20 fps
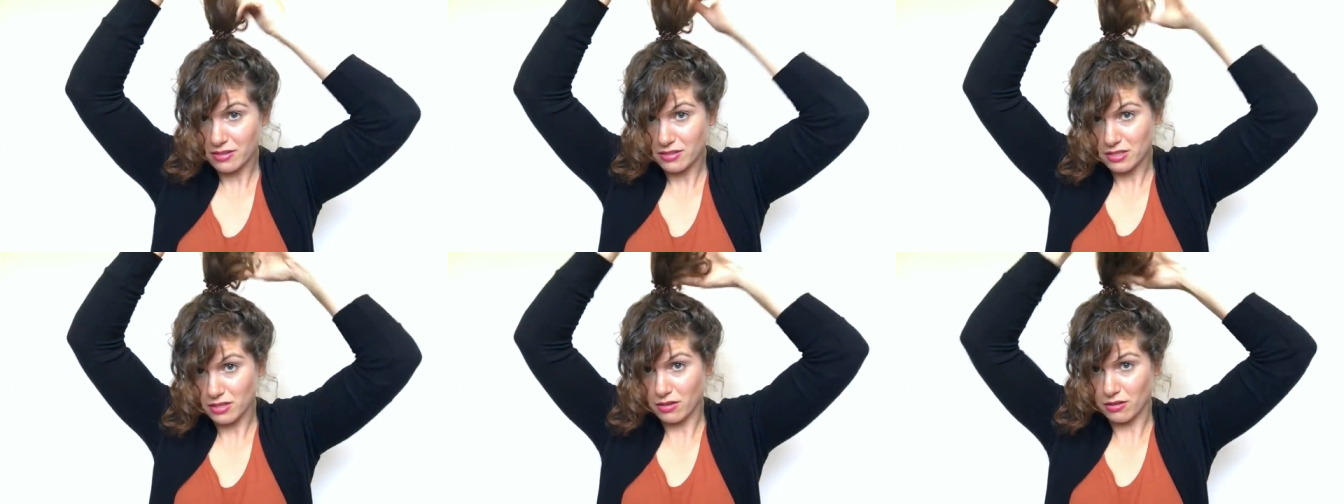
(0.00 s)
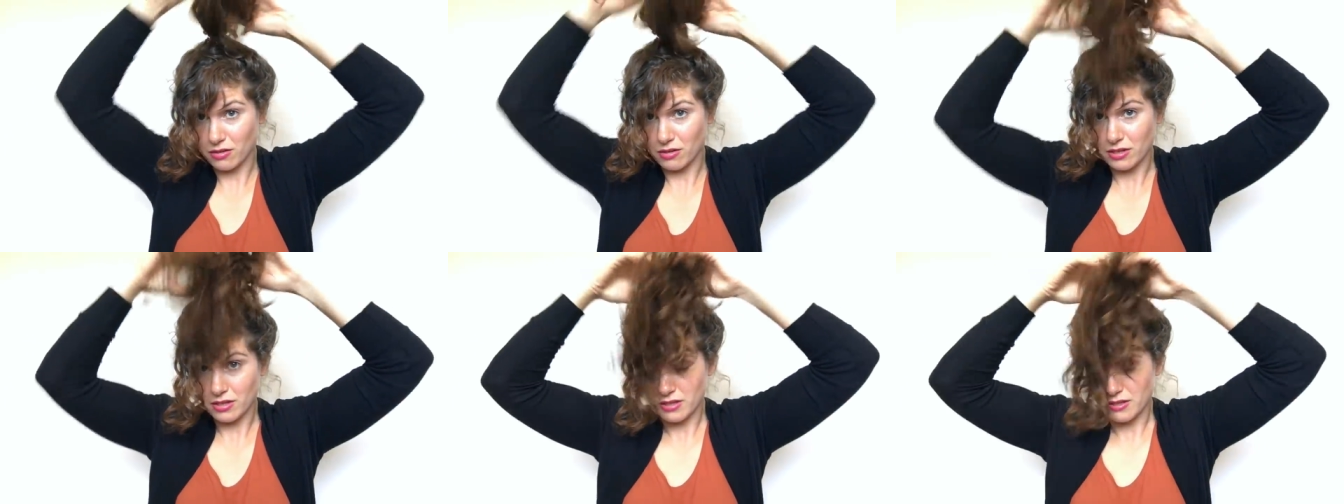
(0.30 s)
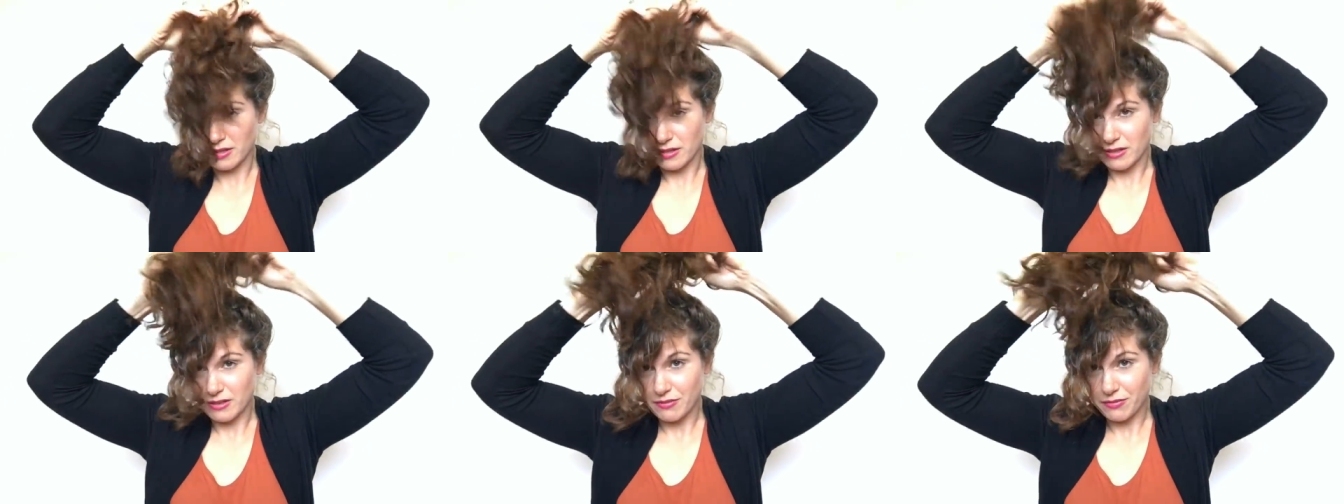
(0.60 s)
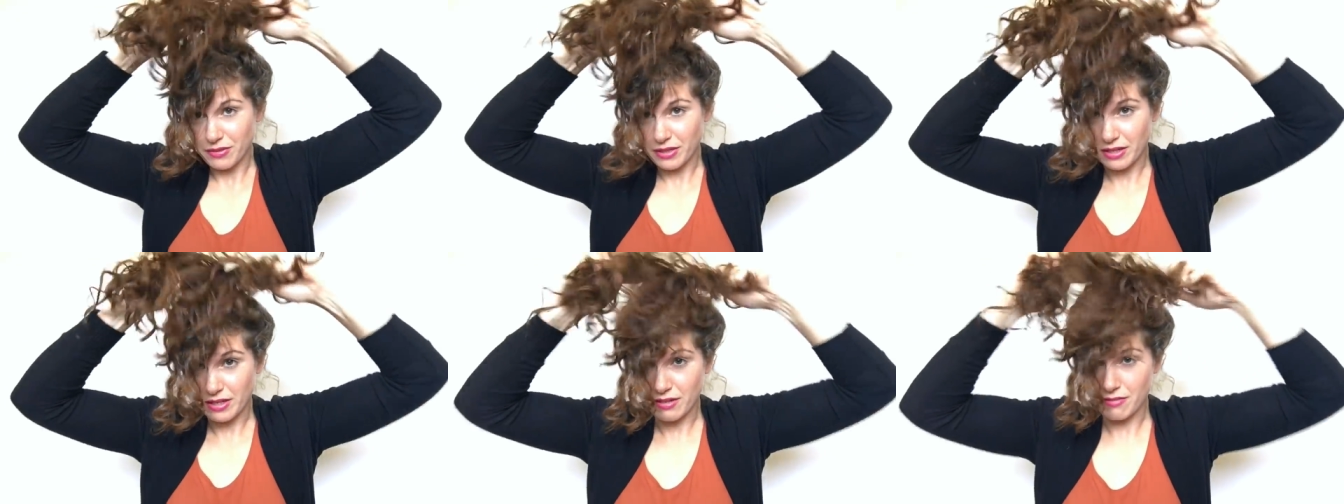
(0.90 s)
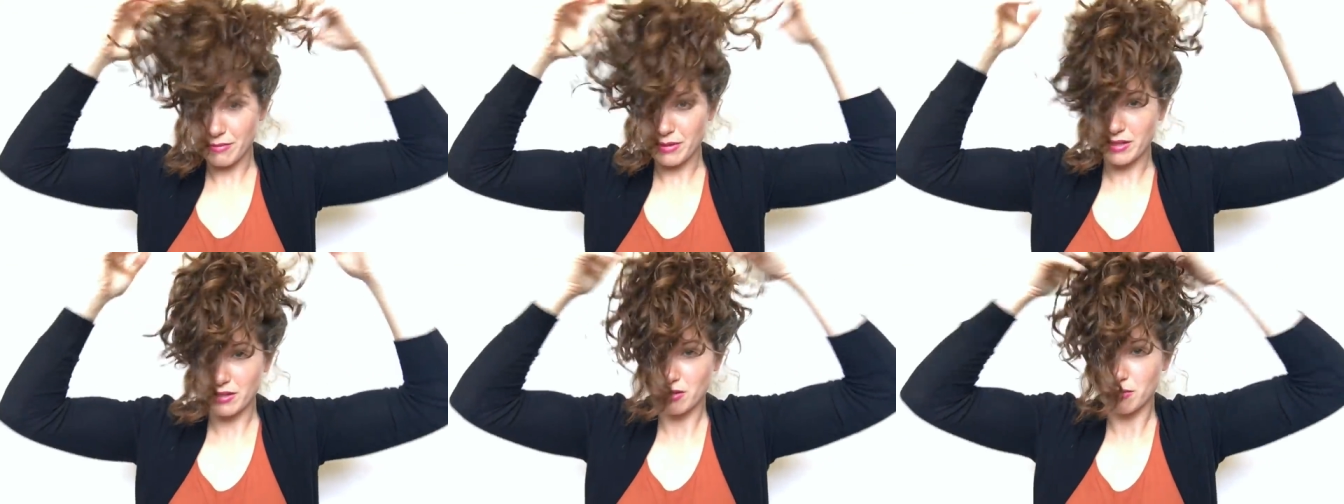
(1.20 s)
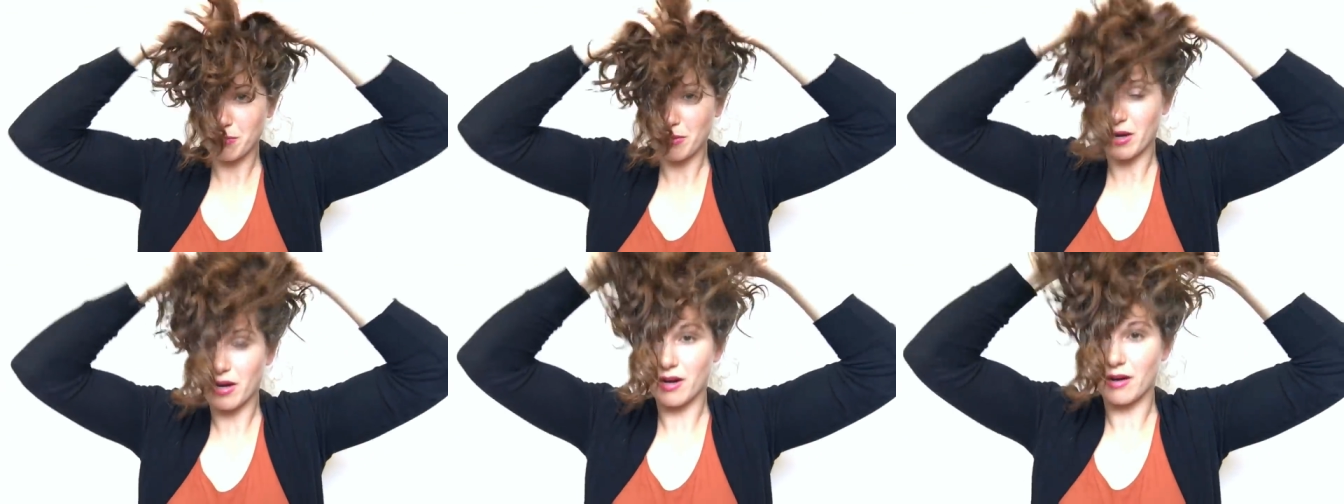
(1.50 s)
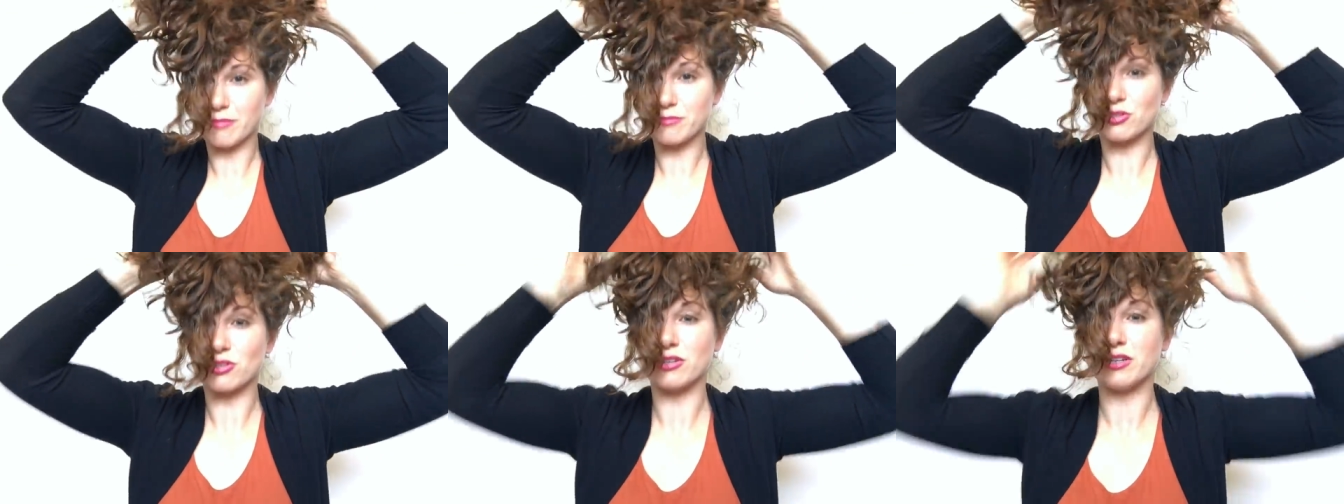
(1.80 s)
So I have my little
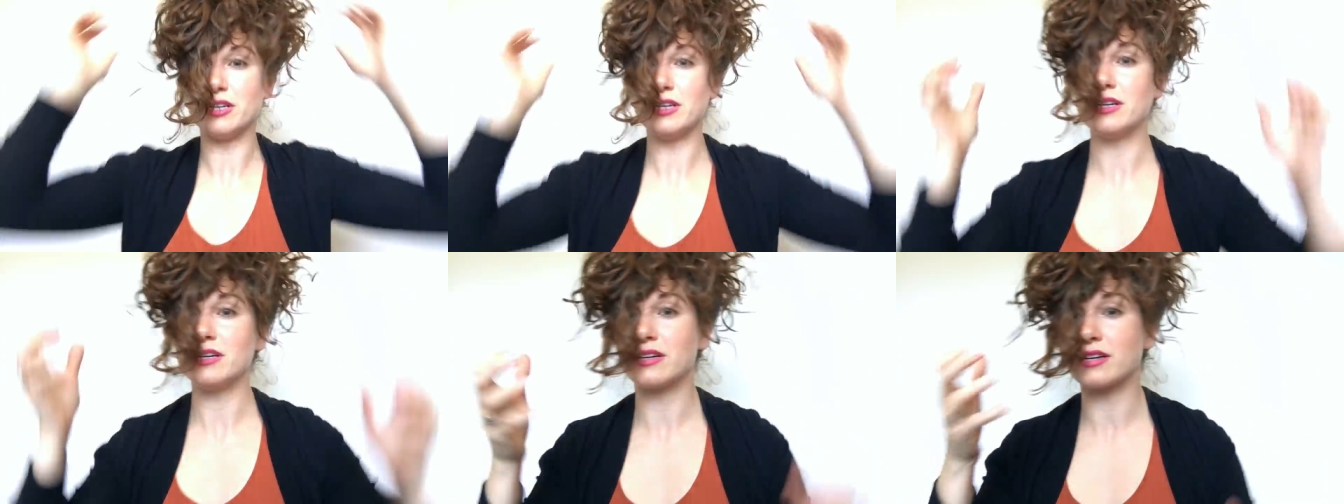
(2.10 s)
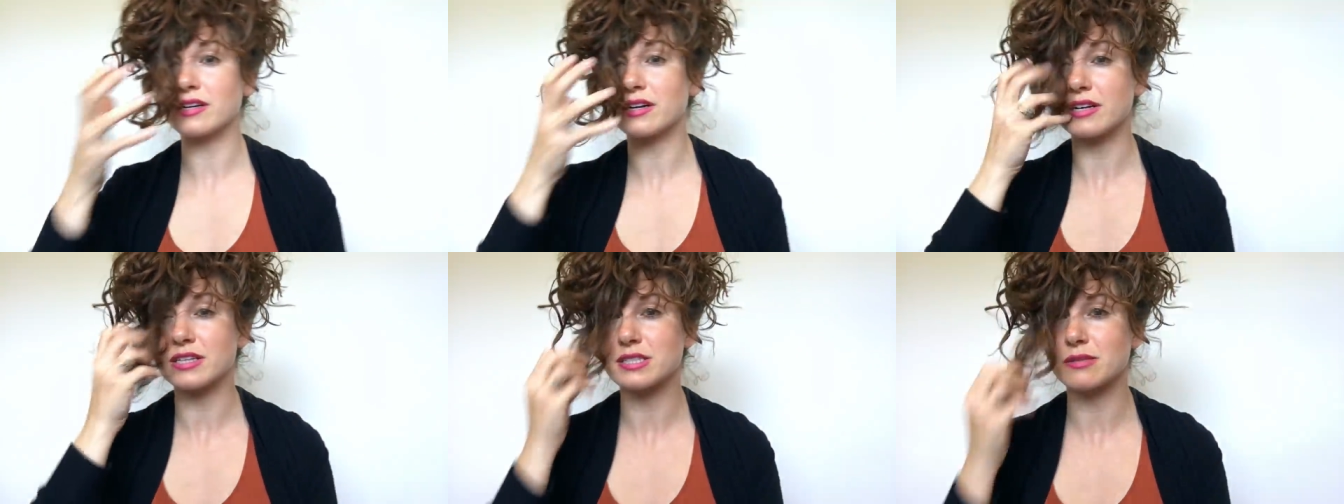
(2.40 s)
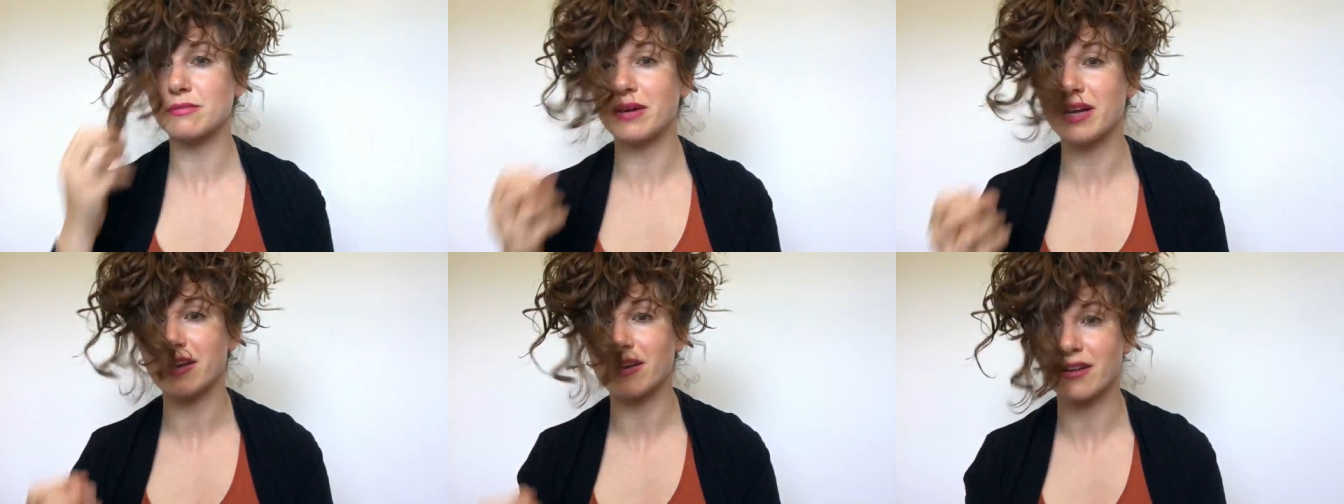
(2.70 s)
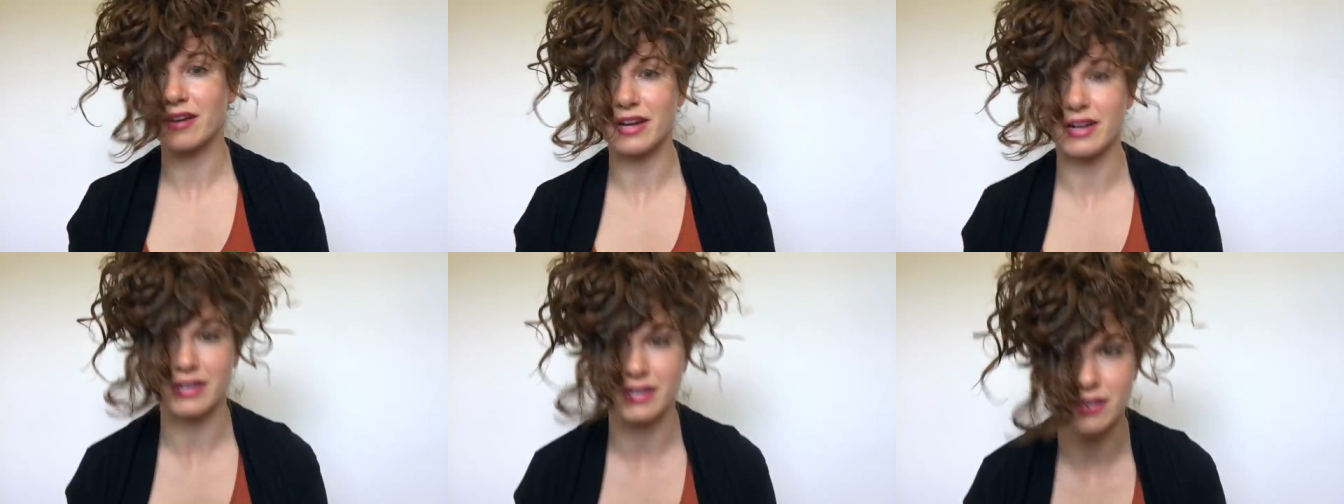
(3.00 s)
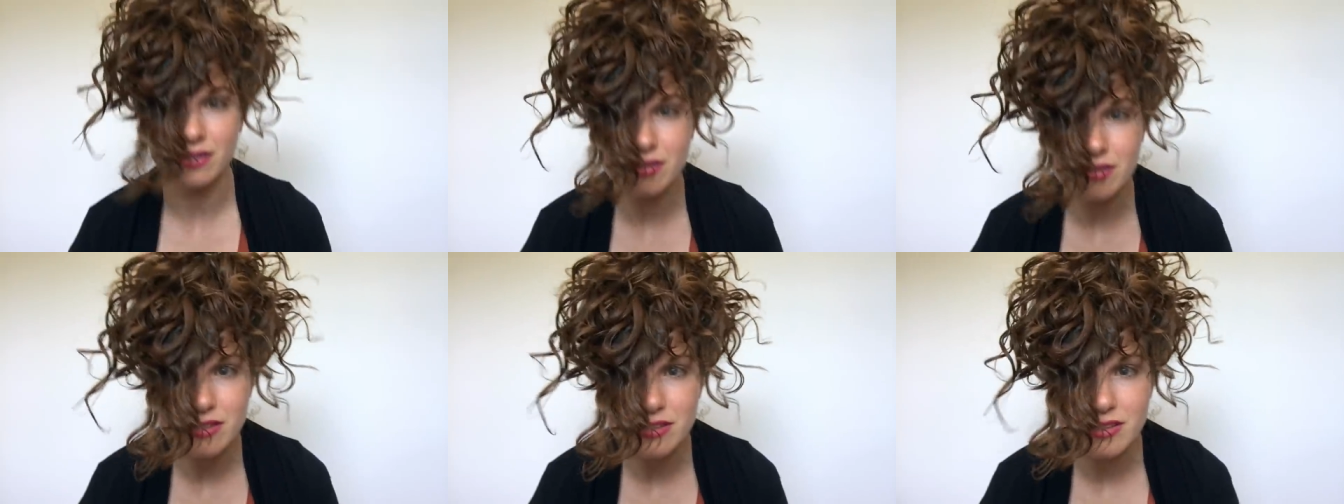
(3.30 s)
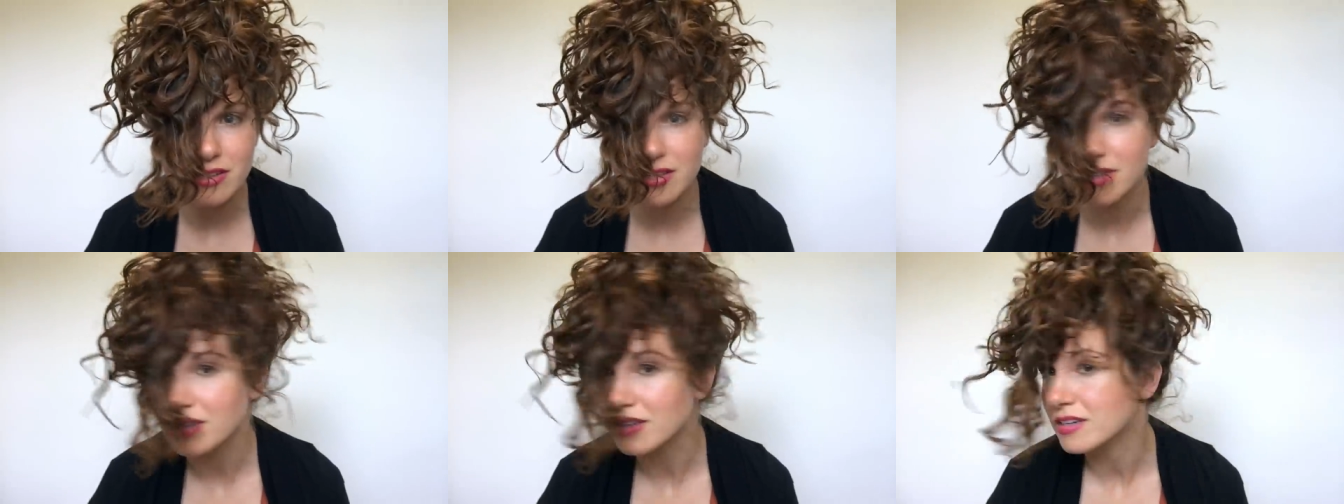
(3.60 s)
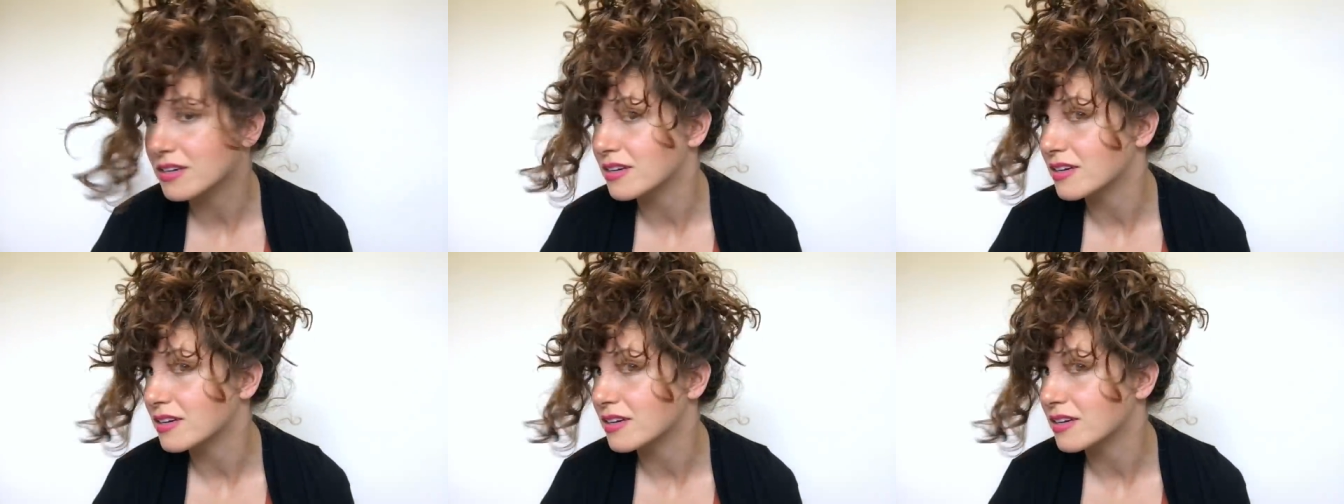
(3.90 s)
palm tree and I got some hair hanging out. Well,